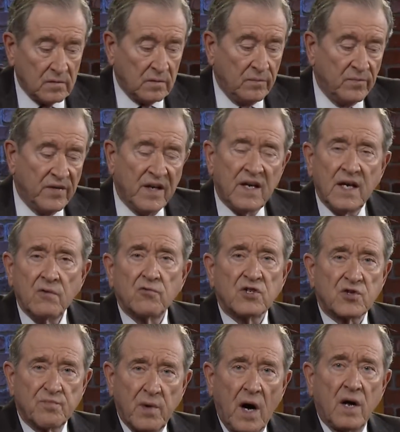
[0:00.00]
and he
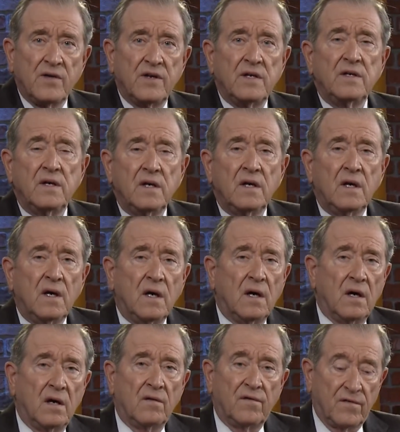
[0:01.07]
responded
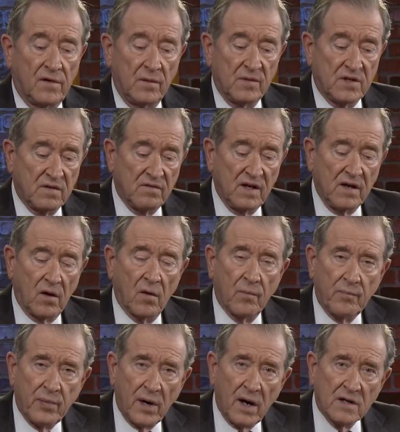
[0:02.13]
affirmatively or
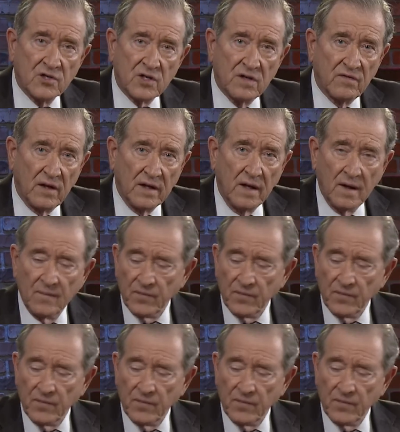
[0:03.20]
positively